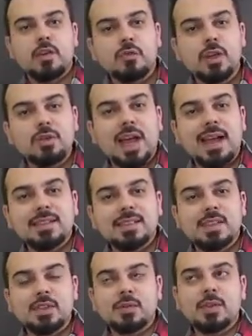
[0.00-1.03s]
When you
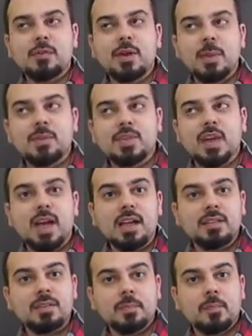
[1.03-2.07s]
access to the
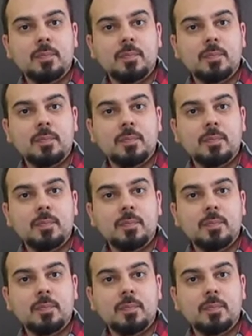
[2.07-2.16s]
website